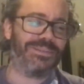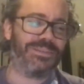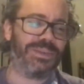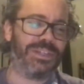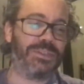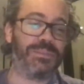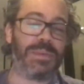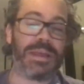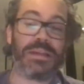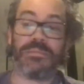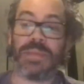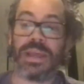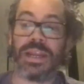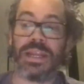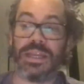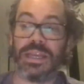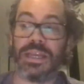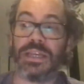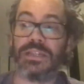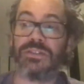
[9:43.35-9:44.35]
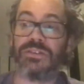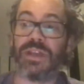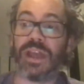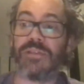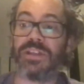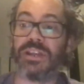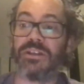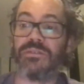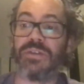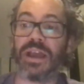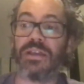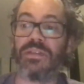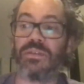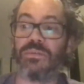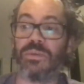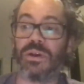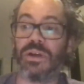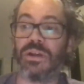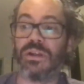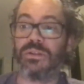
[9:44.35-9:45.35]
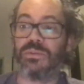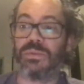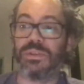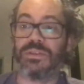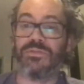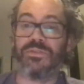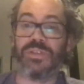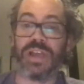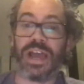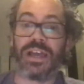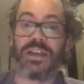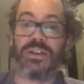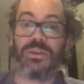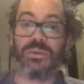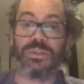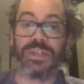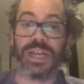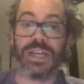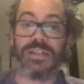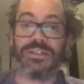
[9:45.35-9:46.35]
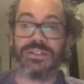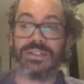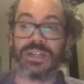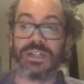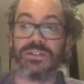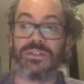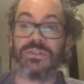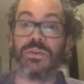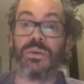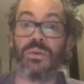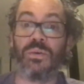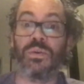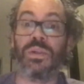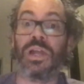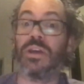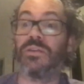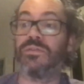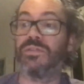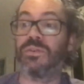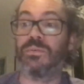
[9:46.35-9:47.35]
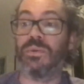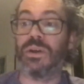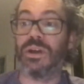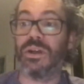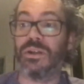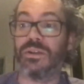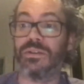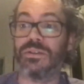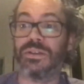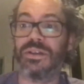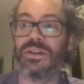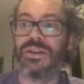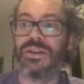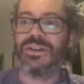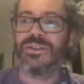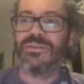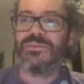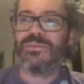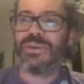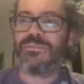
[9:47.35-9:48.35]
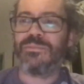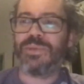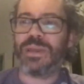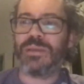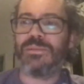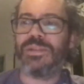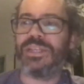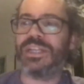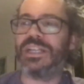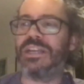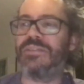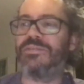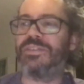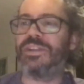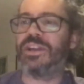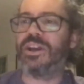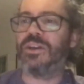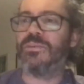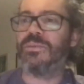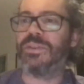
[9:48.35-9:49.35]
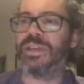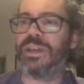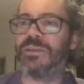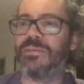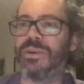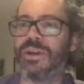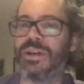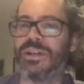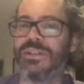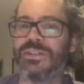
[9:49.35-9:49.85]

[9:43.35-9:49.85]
we spent many years traveling around the world with a flag called data centers all over the world when people didn't even know what they were.